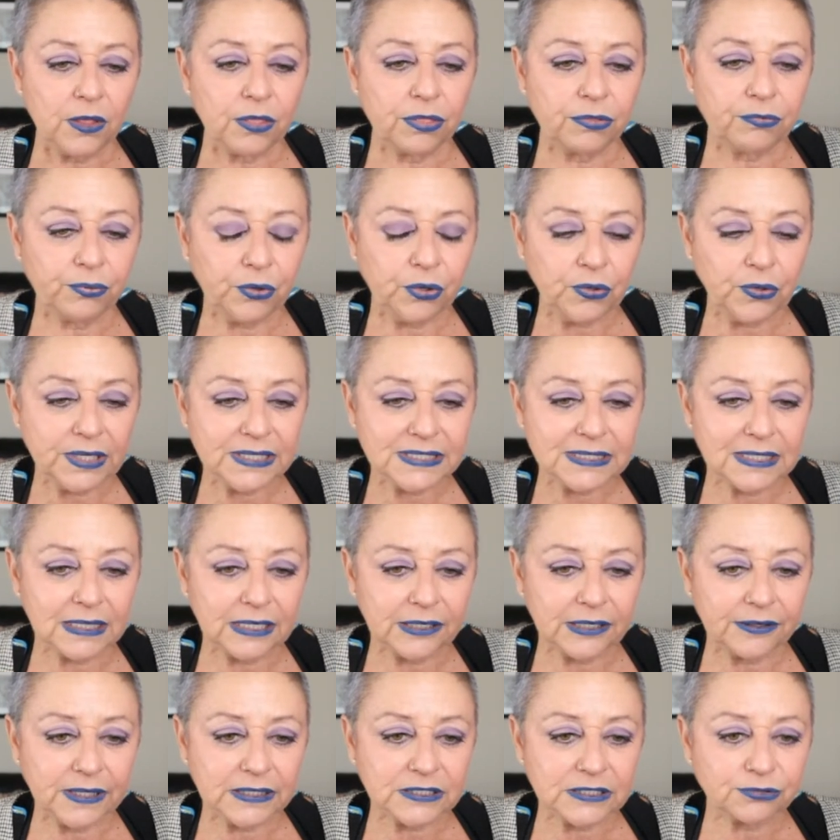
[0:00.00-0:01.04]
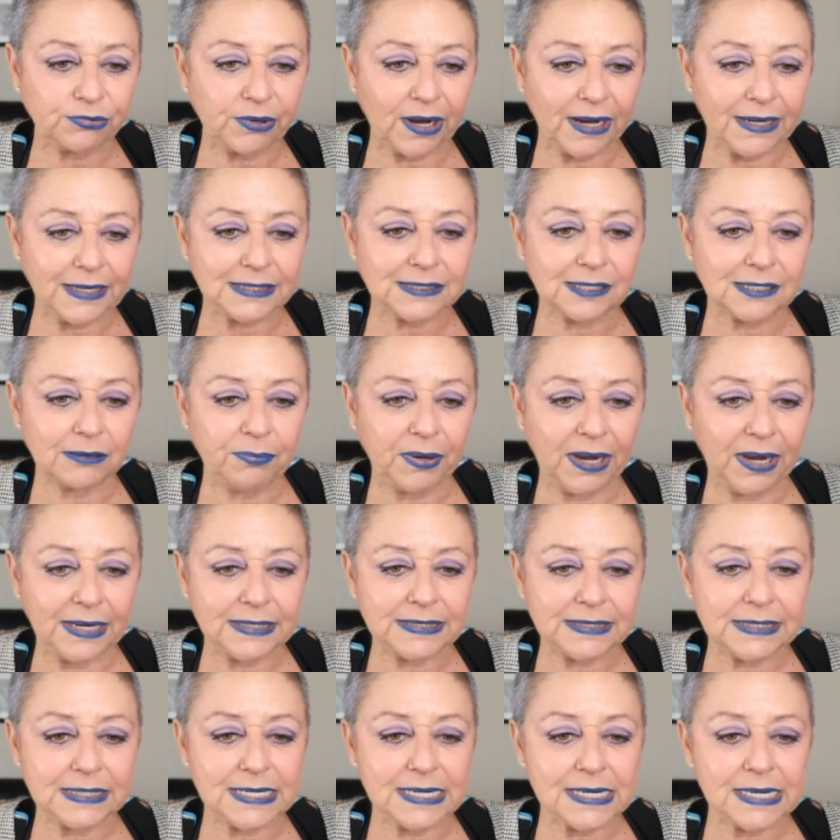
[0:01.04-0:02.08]
through his lyrics, writings, and
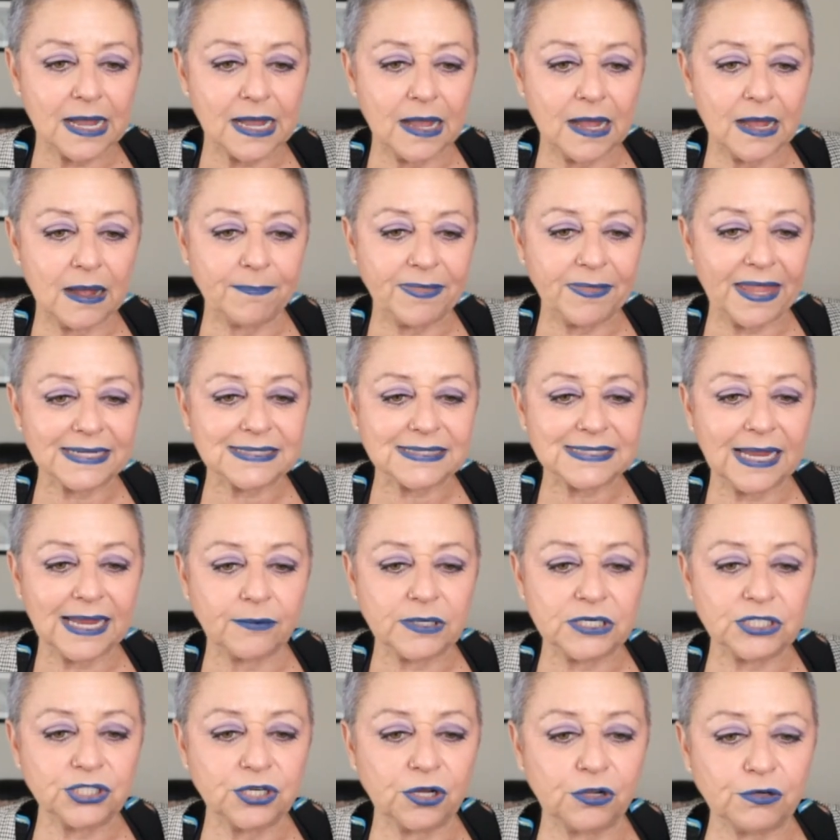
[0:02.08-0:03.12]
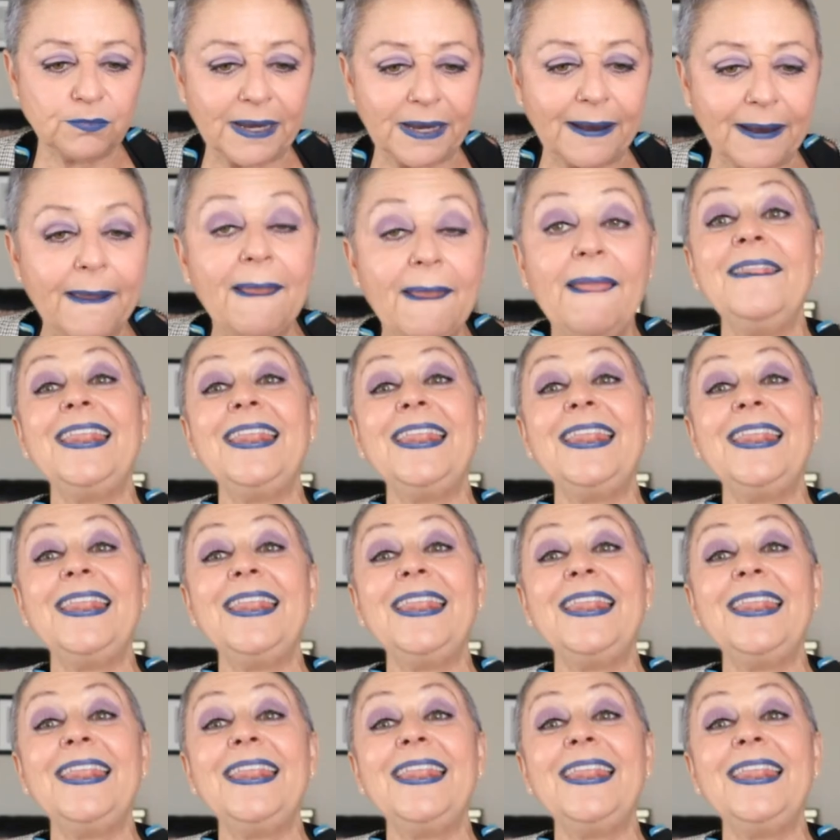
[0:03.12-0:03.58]
painting, um, that's how he showed me.